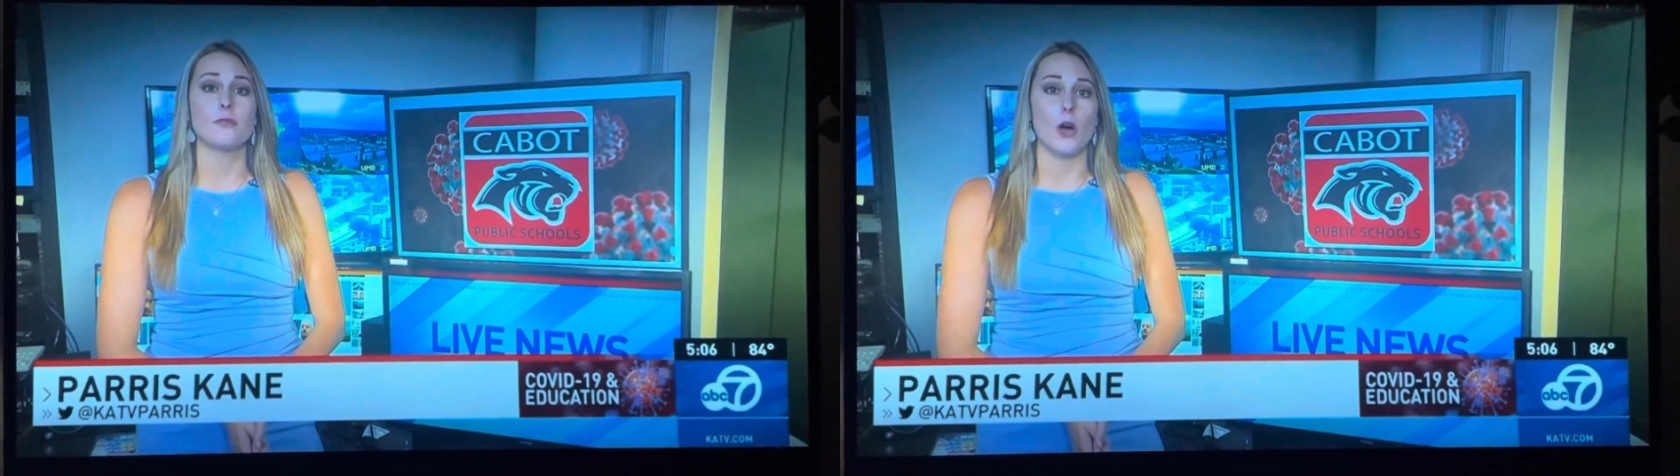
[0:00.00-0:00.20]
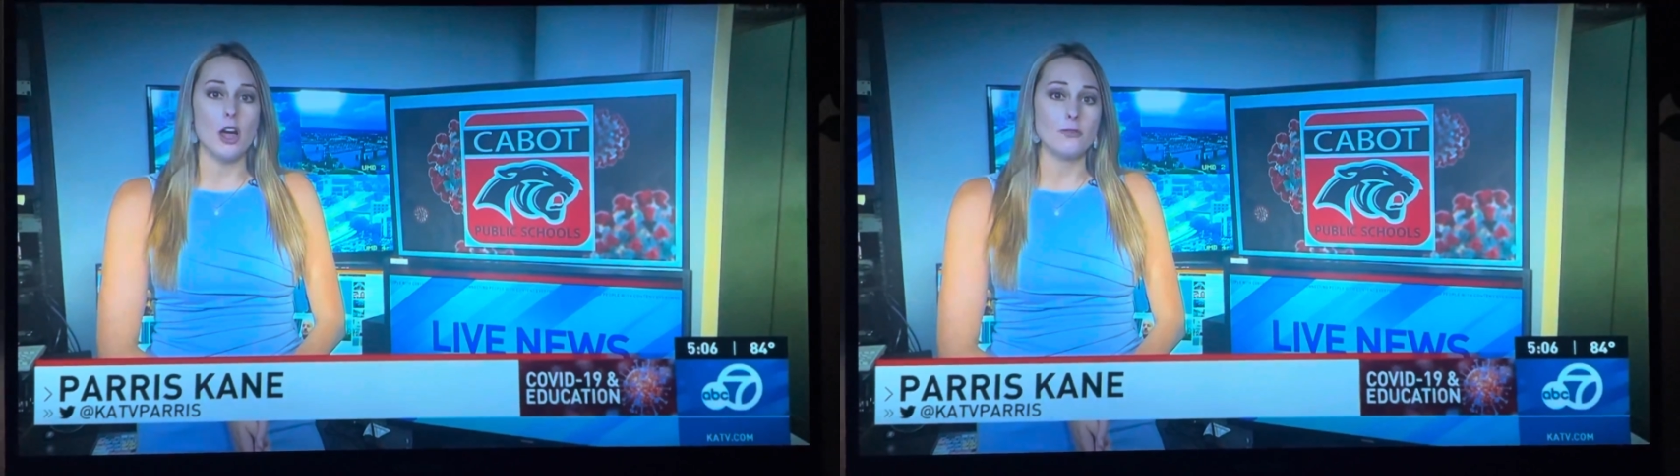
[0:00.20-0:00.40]

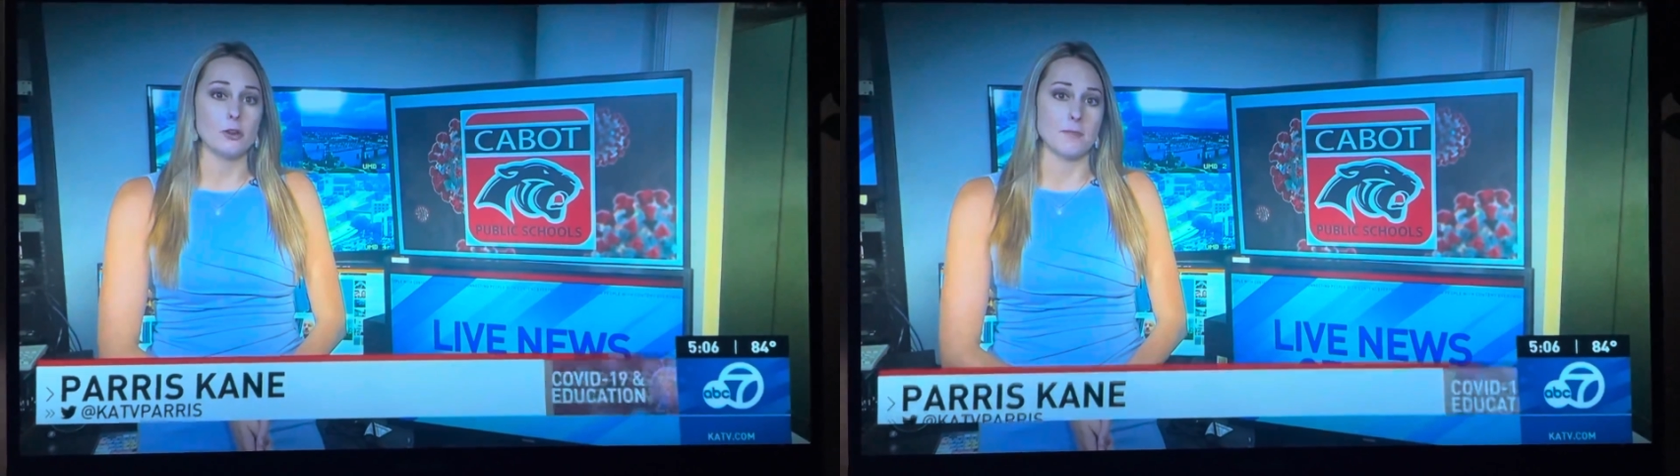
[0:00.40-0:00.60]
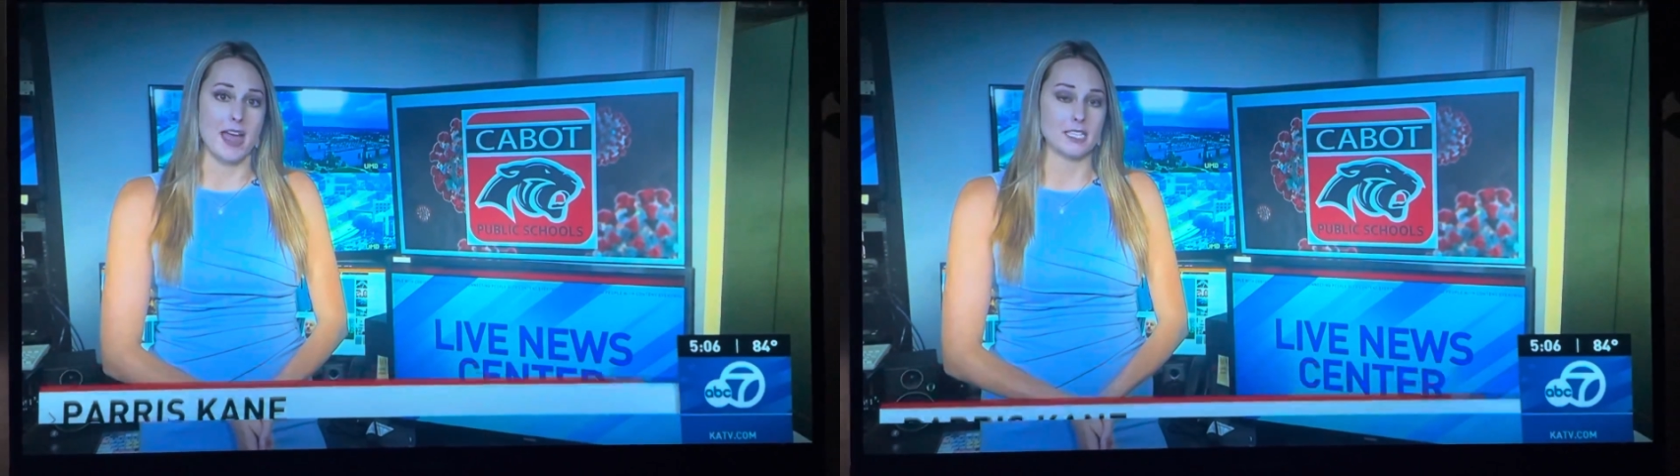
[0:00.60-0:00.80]
fought
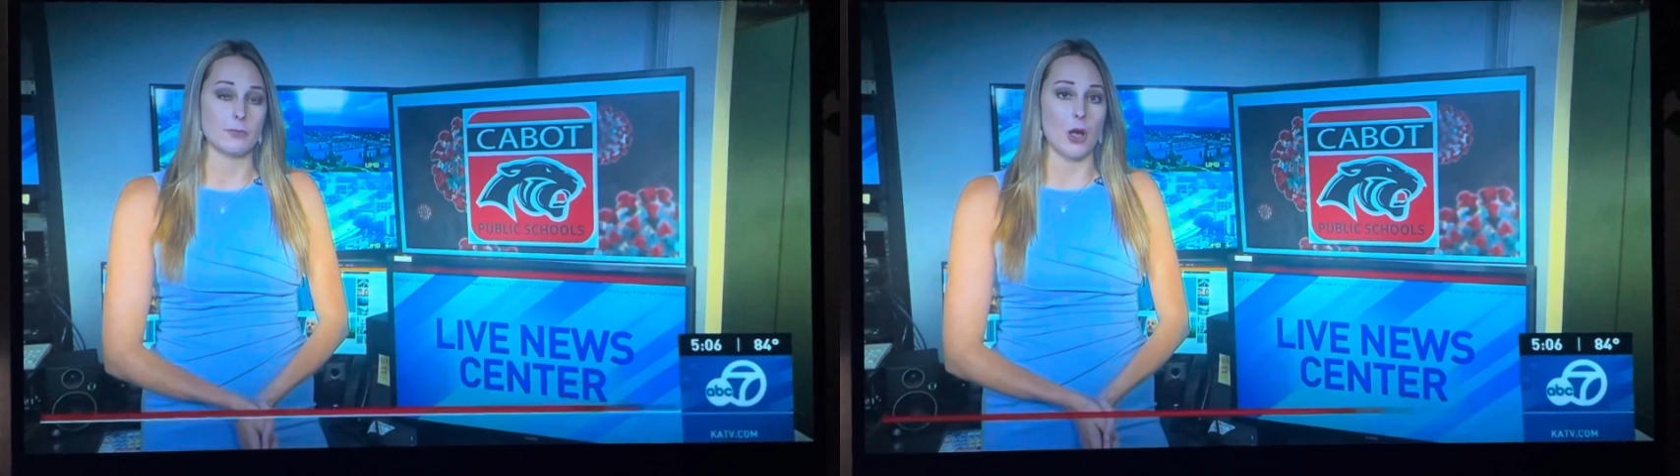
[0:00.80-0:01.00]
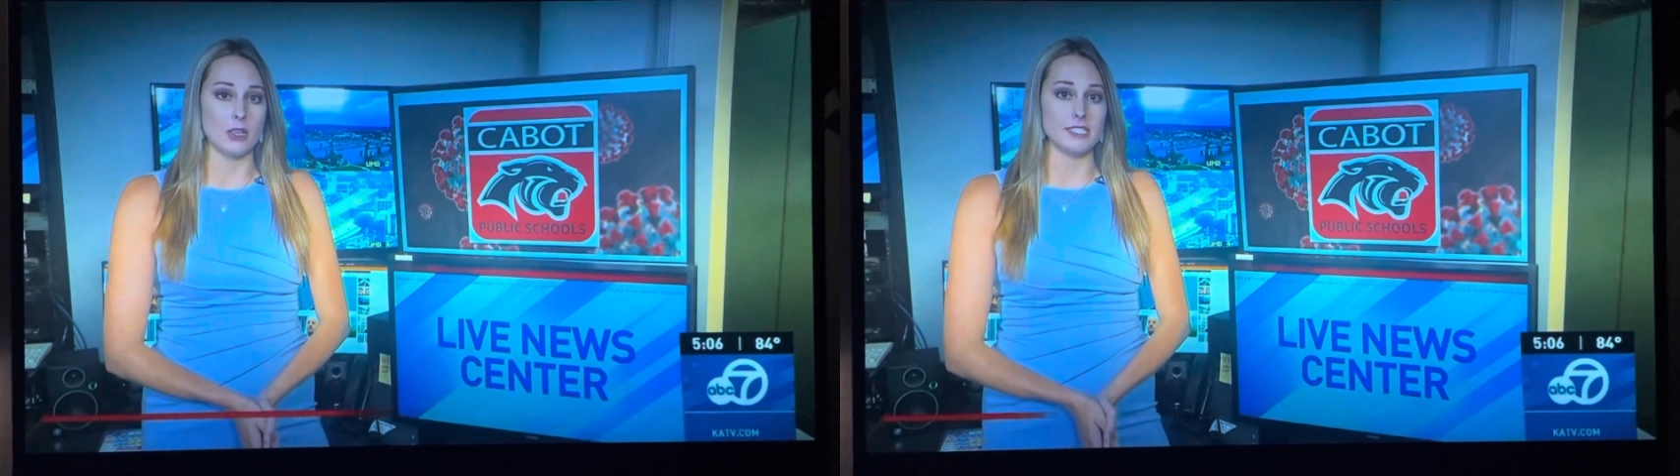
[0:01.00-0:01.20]
for a mask
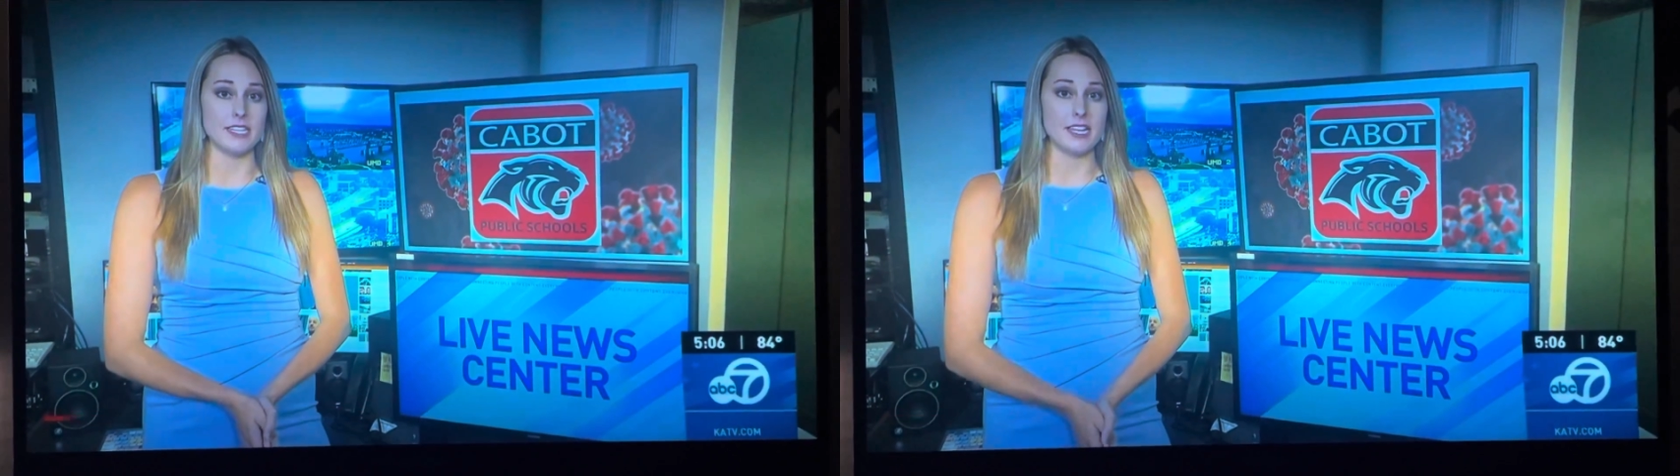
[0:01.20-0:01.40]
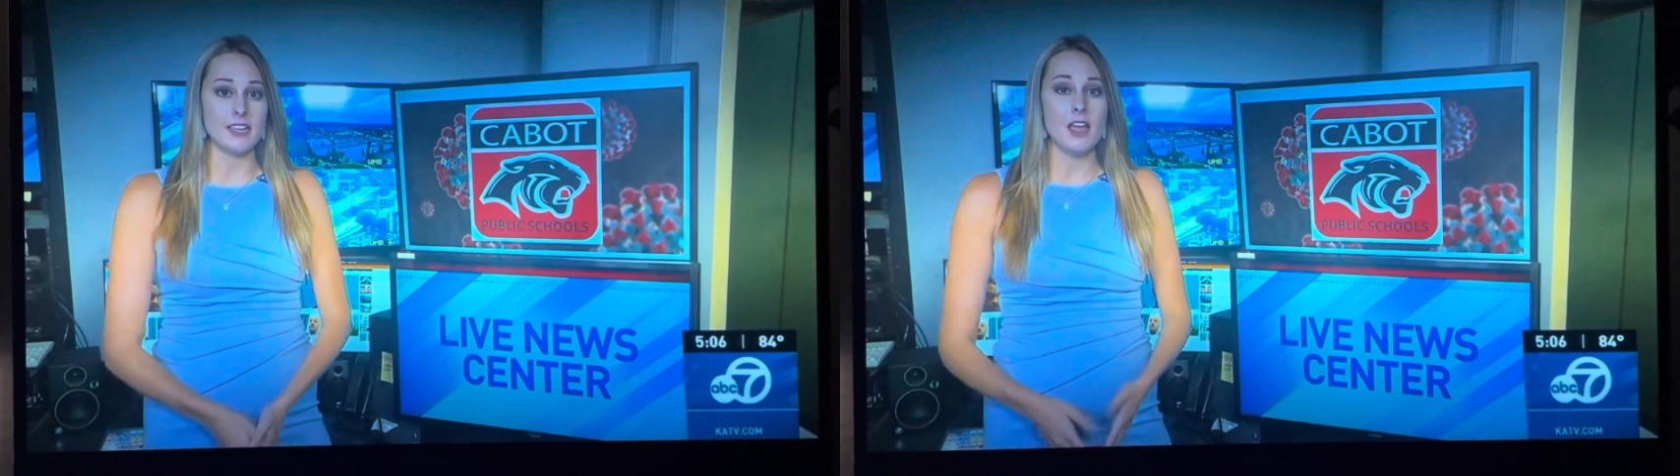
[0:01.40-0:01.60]

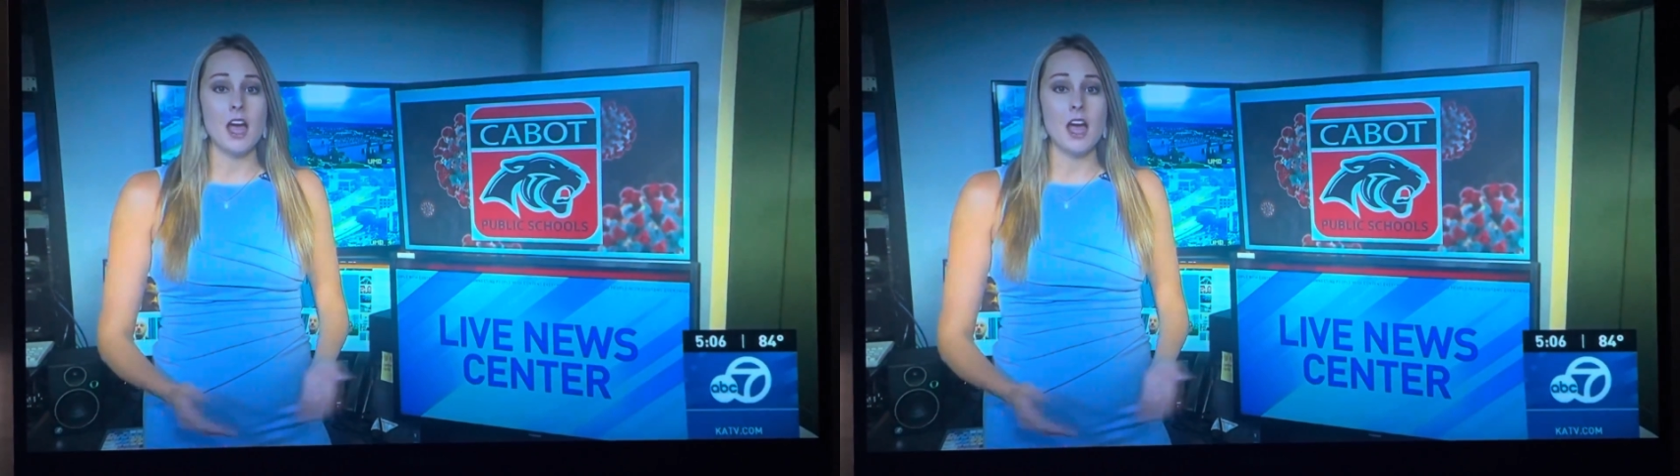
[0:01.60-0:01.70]
policy,